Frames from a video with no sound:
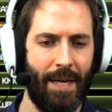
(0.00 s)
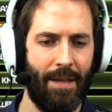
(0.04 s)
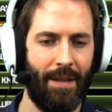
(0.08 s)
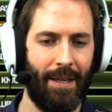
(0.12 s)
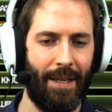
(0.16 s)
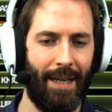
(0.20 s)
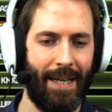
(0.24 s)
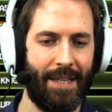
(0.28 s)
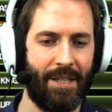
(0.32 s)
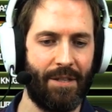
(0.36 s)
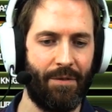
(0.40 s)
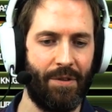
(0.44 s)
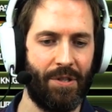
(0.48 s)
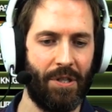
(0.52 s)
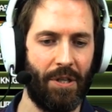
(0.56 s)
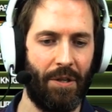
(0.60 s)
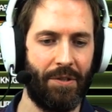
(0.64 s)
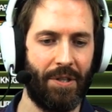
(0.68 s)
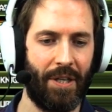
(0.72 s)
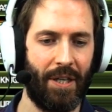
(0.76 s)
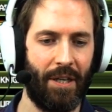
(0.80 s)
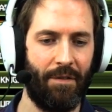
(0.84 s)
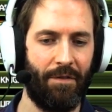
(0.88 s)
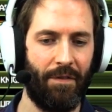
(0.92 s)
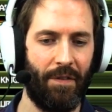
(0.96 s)
the latter
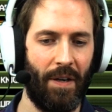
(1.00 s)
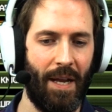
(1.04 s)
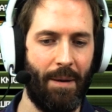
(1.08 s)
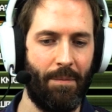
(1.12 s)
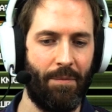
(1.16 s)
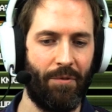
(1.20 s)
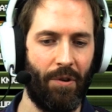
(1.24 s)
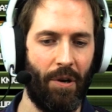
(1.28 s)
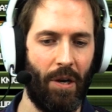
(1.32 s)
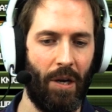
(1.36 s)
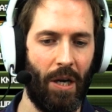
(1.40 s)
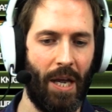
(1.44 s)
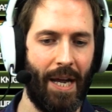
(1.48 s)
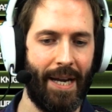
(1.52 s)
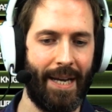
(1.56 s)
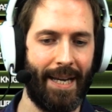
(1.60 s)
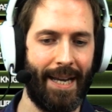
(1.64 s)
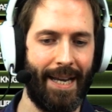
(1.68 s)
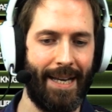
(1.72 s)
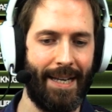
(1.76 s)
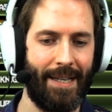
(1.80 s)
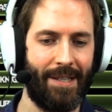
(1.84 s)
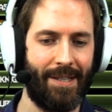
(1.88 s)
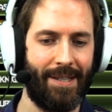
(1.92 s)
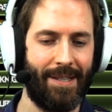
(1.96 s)
resulting in a
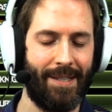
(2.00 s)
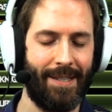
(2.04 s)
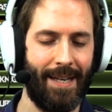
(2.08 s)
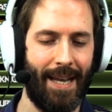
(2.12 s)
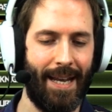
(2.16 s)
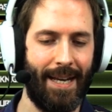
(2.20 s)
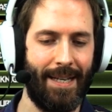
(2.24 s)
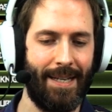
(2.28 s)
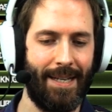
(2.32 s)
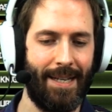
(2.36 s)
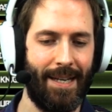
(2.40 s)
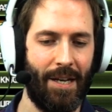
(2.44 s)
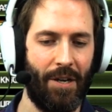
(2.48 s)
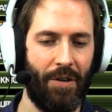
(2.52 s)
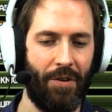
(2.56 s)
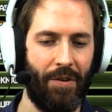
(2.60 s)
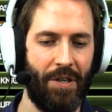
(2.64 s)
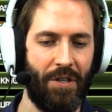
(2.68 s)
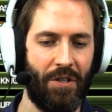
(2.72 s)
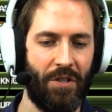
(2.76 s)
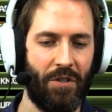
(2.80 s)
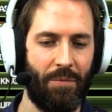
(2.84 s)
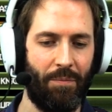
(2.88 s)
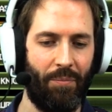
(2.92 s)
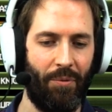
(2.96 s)
flamethrower-like
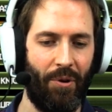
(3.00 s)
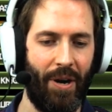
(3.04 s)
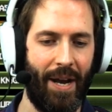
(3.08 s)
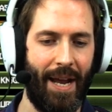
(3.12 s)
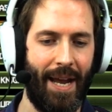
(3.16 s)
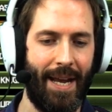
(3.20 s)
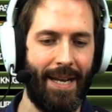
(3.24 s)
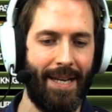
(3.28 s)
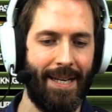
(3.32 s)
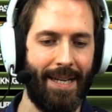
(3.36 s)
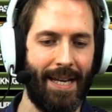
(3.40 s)
incendiary spray